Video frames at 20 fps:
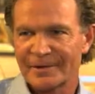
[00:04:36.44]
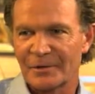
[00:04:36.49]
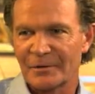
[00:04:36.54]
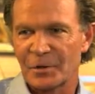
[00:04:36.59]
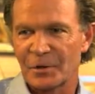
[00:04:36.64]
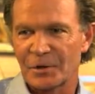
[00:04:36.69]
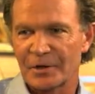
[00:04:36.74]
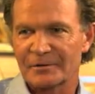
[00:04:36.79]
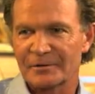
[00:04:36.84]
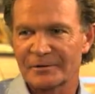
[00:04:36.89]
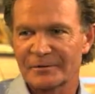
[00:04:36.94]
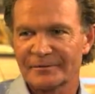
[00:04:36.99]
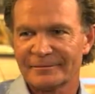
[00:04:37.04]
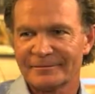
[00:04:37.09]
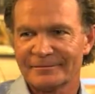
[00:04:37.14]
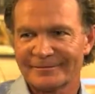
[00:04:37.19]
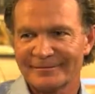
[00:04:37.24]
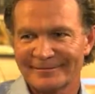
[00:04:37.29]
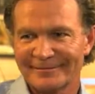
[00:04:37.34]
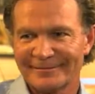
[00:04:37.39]
I'd say so.
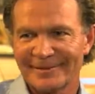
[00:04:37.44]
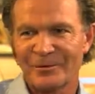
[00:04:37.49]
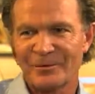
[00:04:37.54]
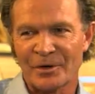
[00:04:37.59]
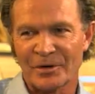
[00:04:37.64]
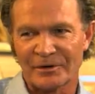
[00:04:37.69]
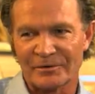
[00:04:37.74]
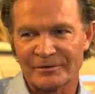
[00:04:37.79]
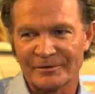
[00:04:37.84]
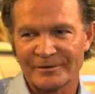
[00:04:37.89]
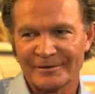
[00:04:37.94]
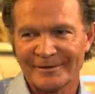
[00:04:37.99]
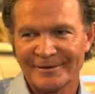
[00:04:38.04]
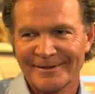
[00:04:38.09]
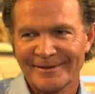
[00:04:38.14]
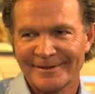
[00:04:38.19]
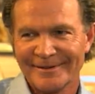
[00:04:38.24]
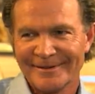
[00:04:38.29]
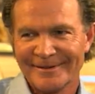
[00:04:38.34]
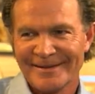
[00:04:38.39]
I'd say it kind
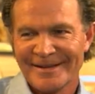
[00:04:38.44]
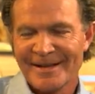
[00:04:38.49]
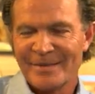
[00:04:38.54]
of did.